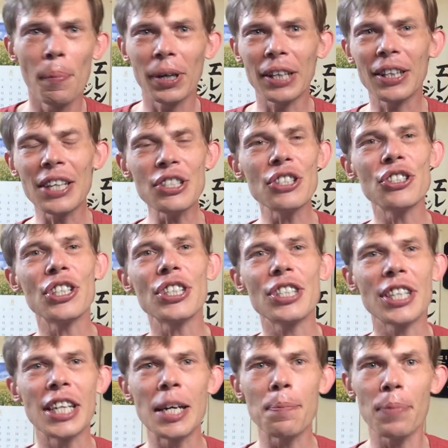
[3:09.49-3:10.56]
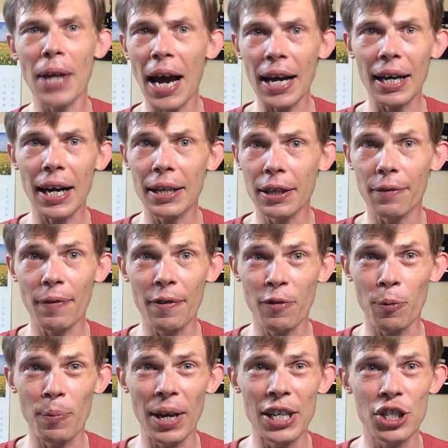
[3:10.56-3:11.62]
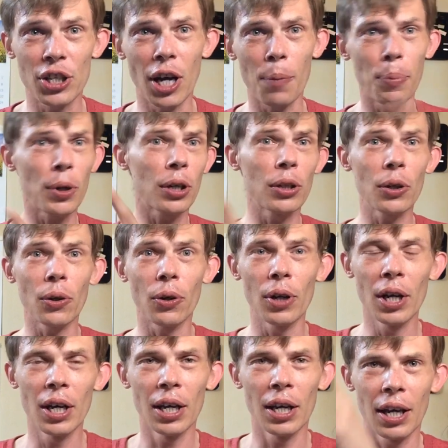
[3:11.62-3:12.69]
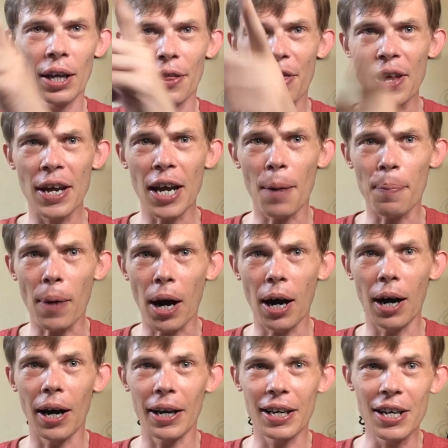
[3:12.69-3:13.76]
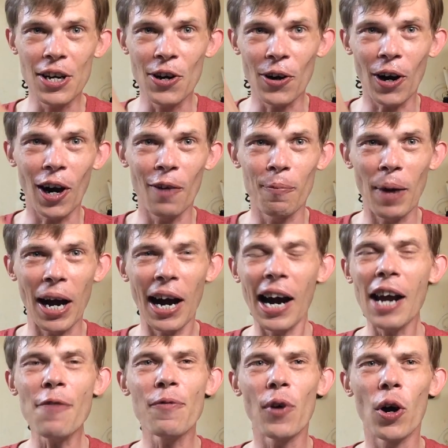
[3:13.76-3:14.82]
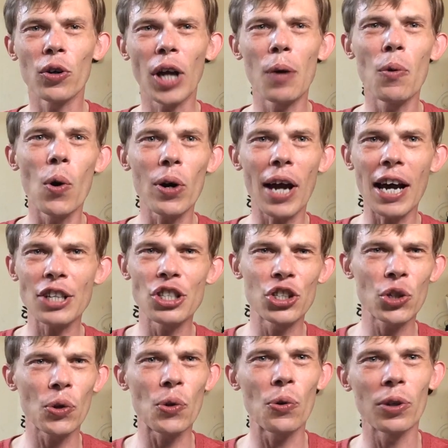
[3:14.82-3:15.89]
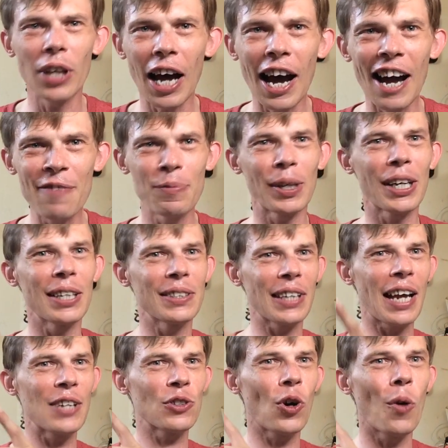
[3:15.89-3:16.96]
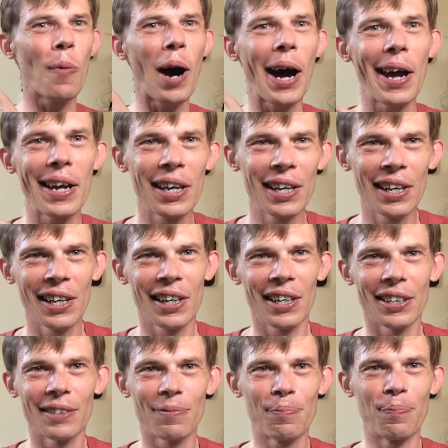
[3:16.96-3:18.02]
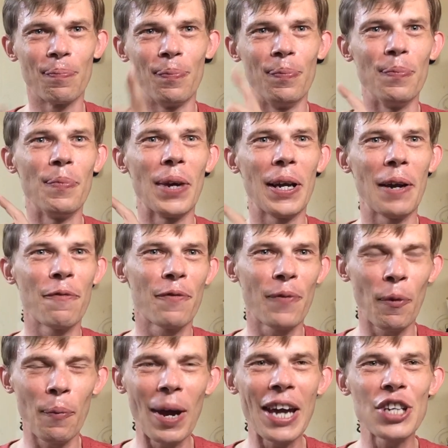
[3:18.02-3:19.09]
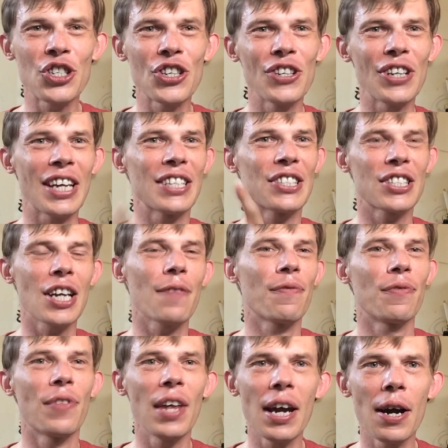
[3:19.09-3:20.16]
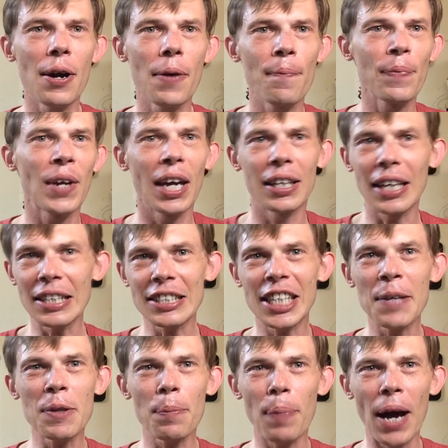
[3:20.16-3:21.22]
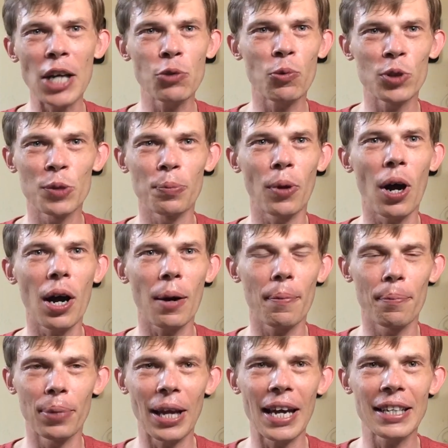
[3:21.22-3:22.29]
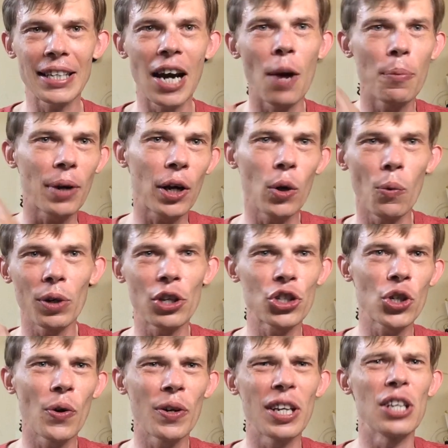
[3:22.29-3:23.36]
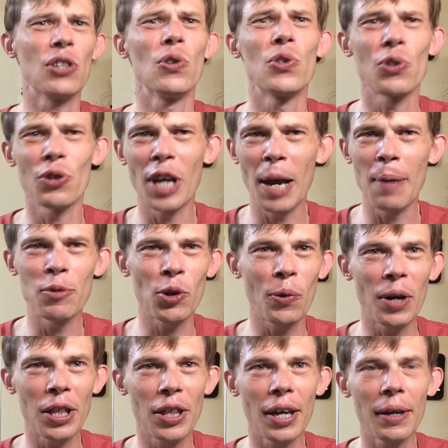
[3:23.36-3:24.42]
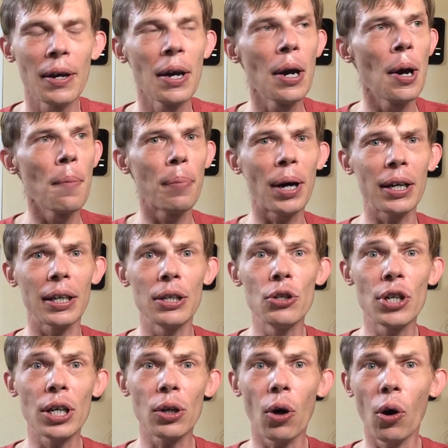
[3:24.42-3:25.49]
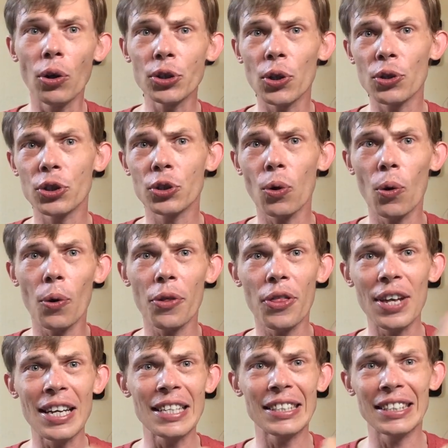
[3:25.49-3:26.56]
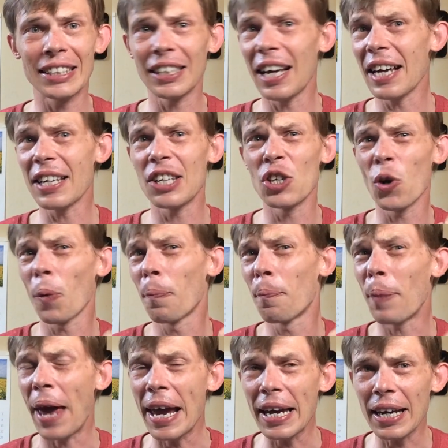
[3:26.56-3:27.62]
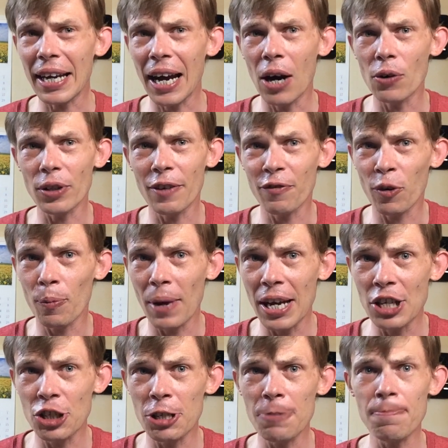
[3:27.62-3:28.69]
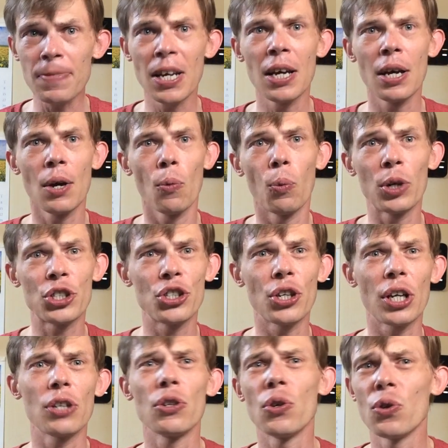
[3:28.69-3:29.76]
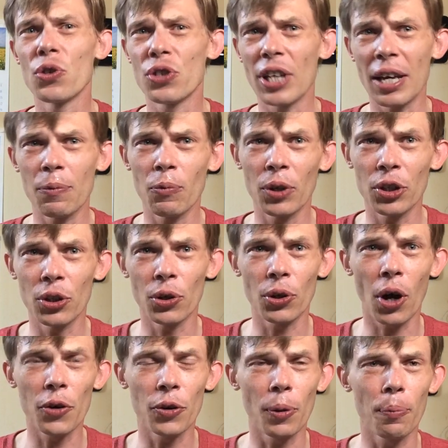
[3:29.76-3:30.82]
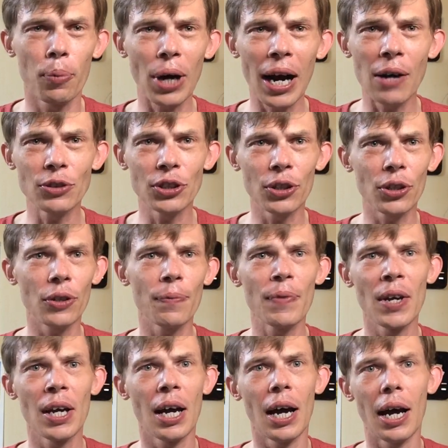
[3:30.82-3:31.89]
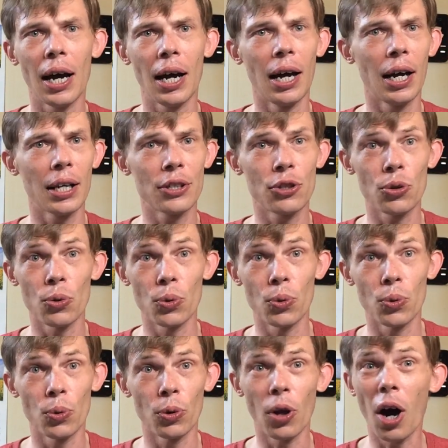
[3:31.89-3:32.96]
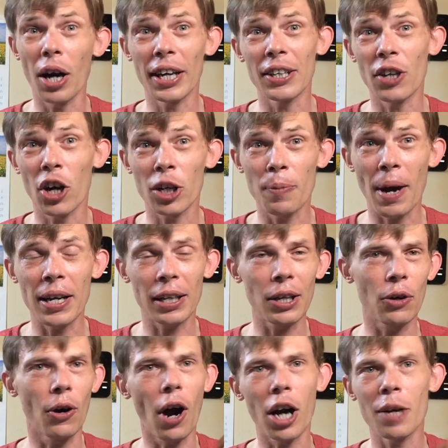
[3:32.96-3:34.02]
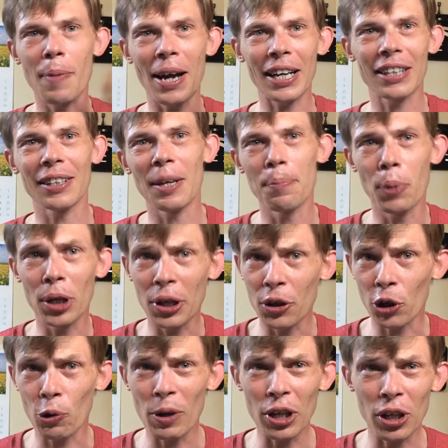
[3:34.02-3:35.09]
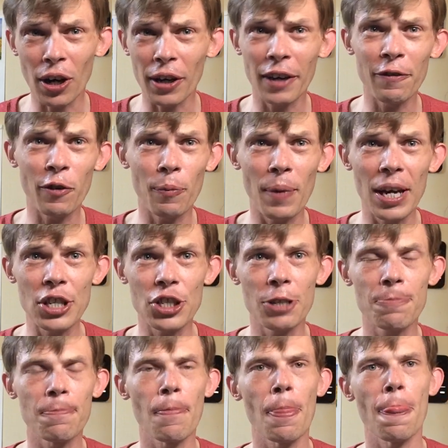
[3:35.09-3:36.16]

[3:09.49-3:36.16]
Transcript: But it doesn't just keep that kind of information. I'll put a little thing up here of my iPhone. I won't actually show you live because it has all my information and stuff there. It does keep the passwords blanked out, but I don't want to show any usernames or anything. But you can also store things like your bank account information, which you can use then when you're on the browser to log in automatically or automatically put in your credit card information.